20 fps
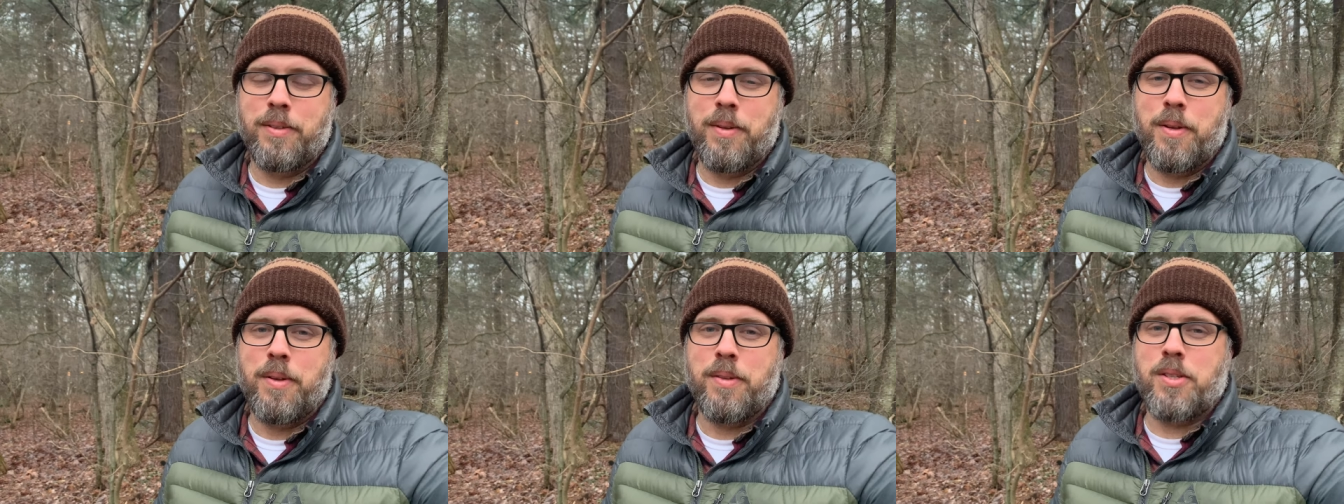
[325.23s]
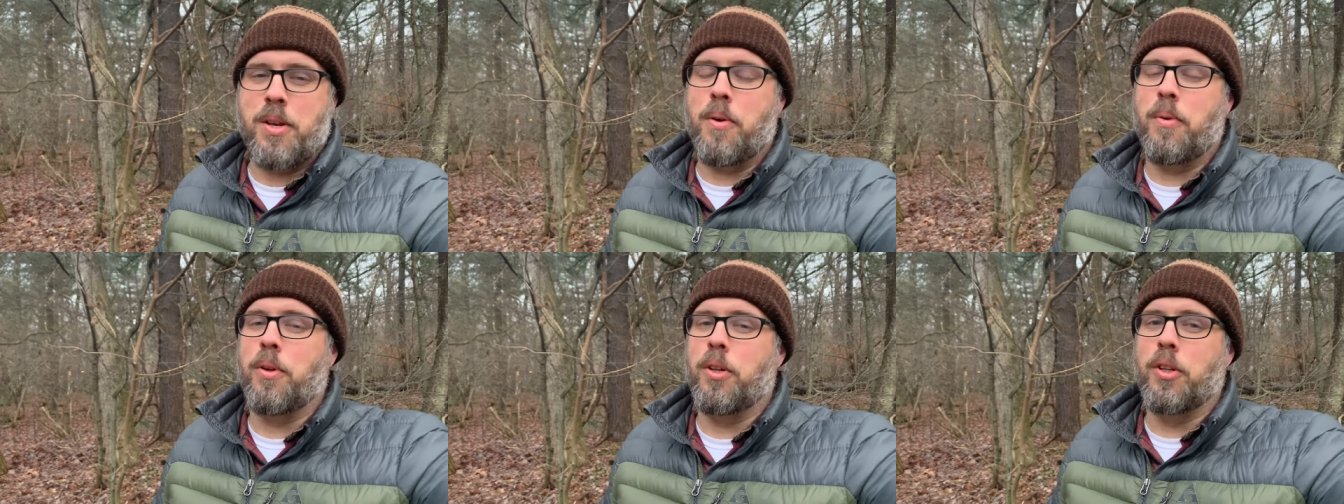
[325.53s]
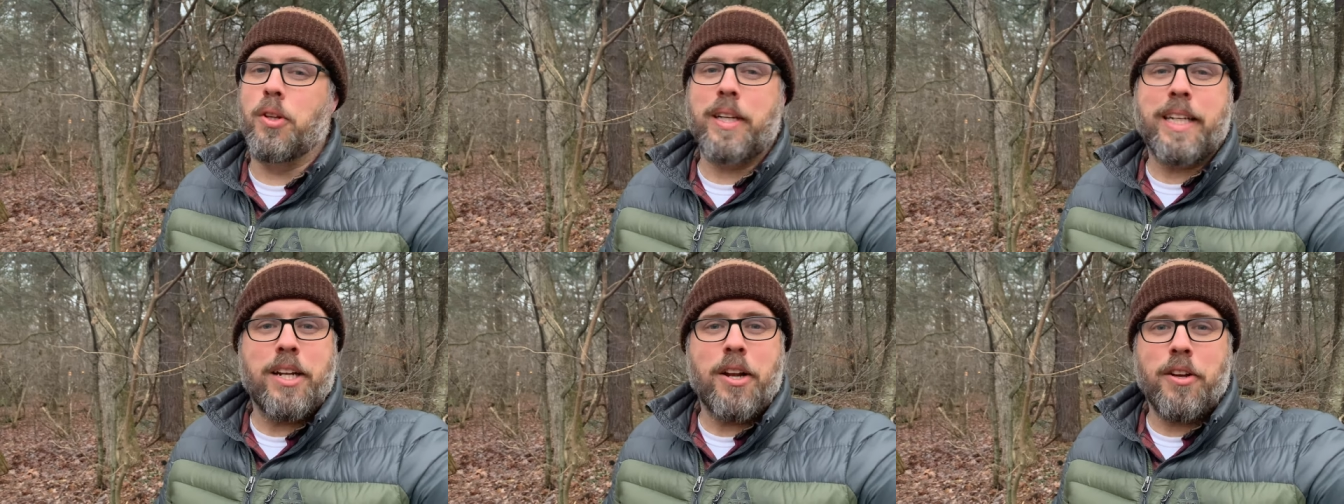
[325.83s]
So
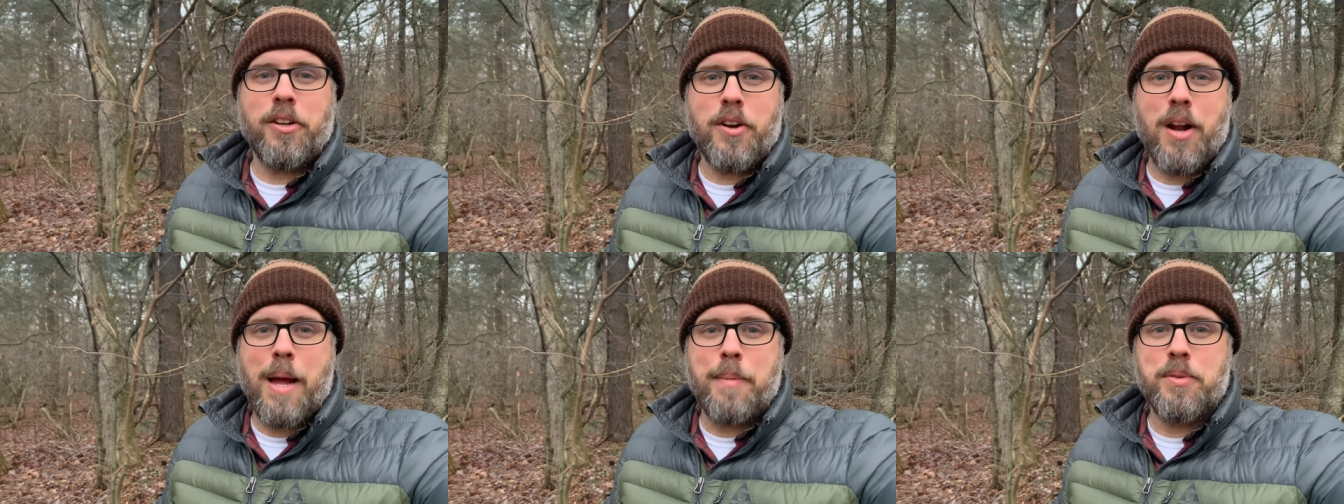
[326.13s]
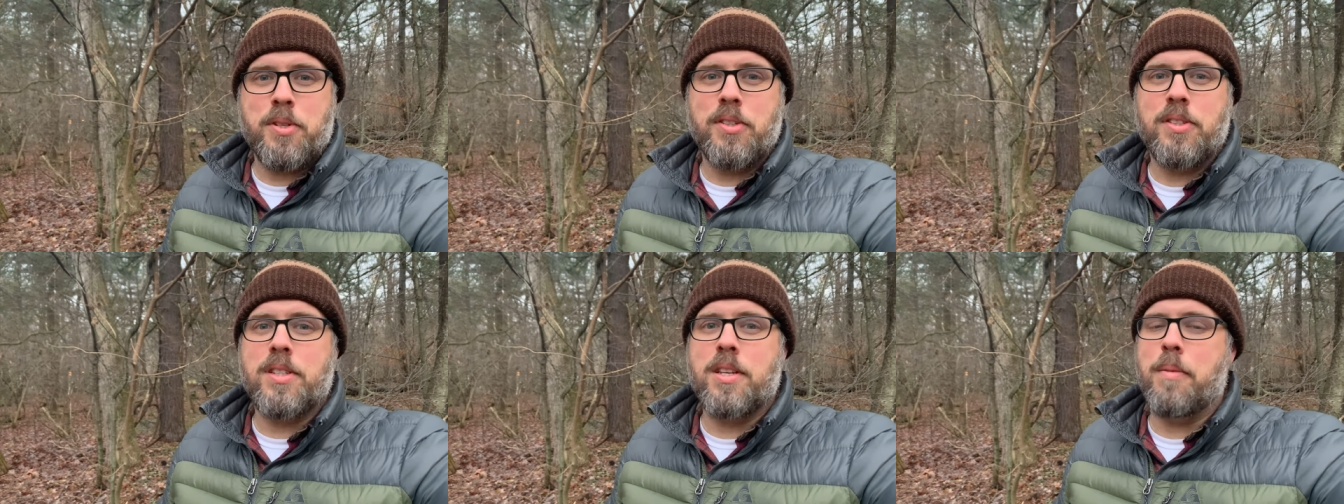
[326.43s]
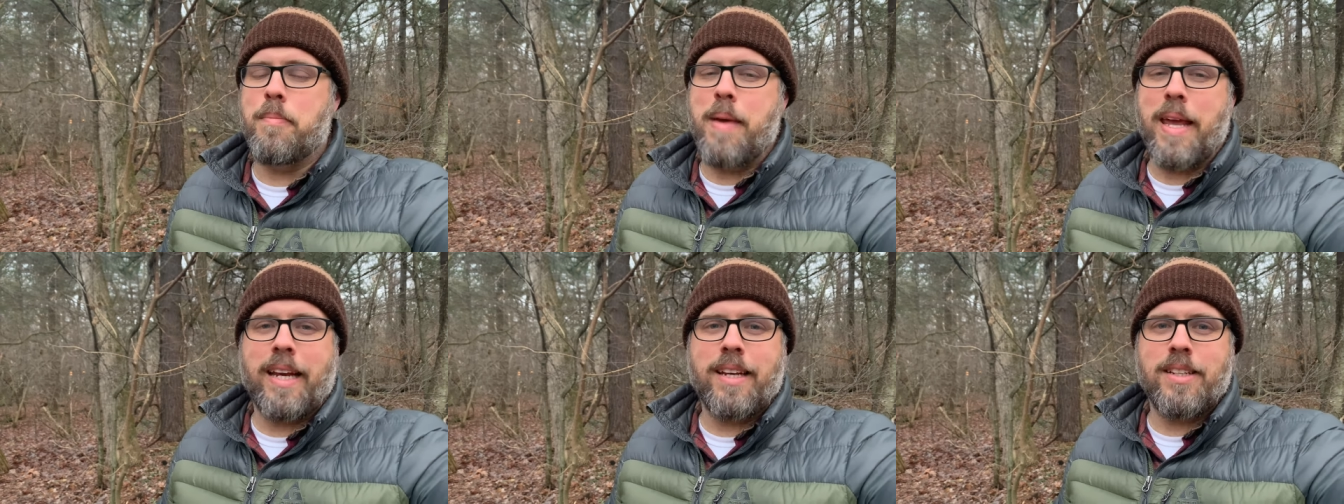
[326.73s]
look at all your options,
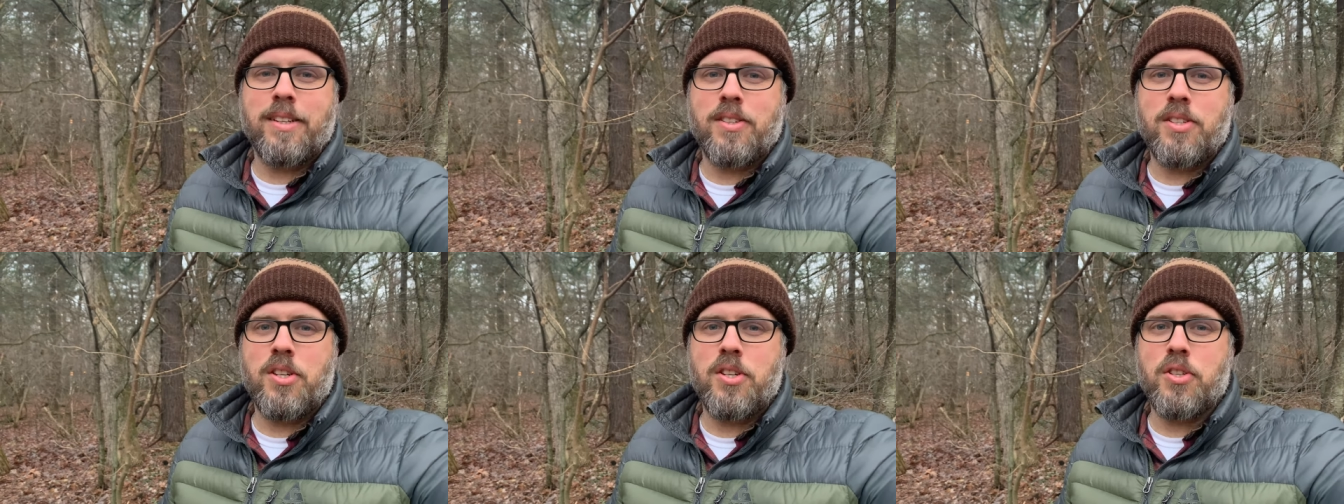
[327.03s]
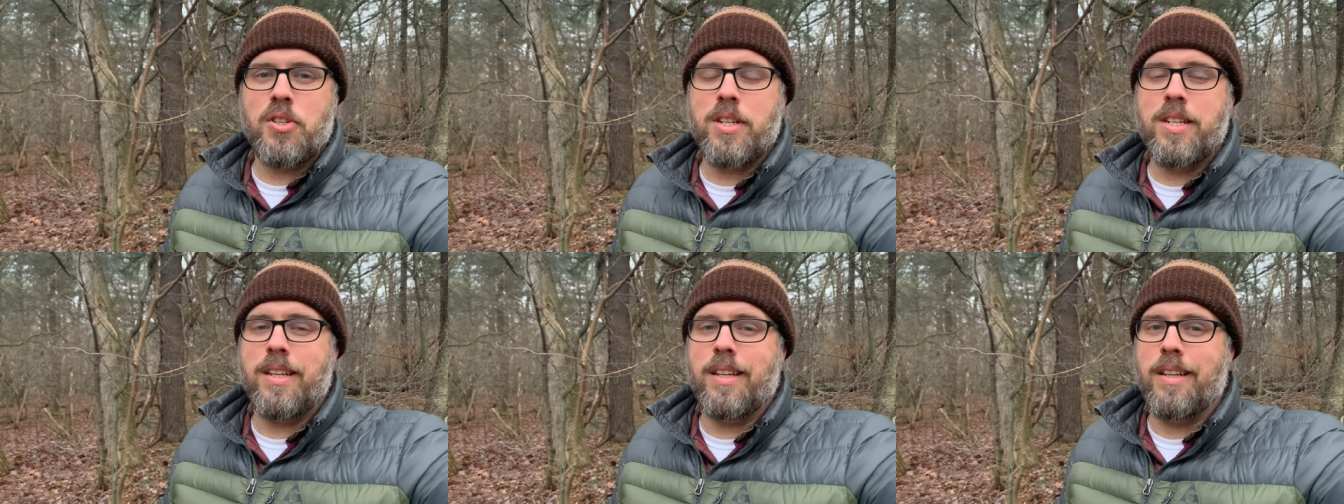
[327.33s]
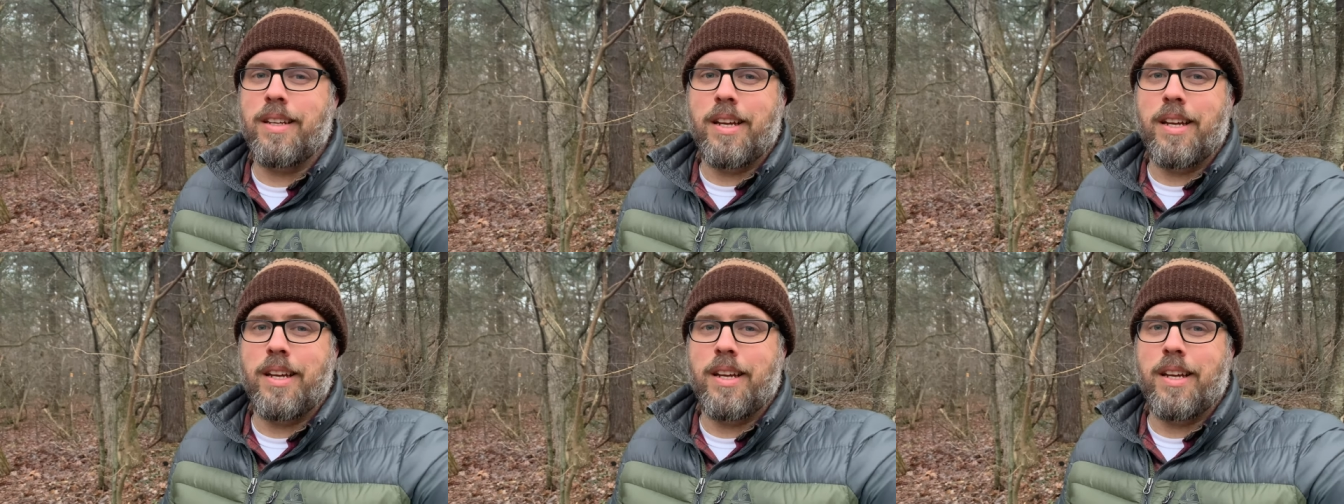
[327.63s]
make a decision,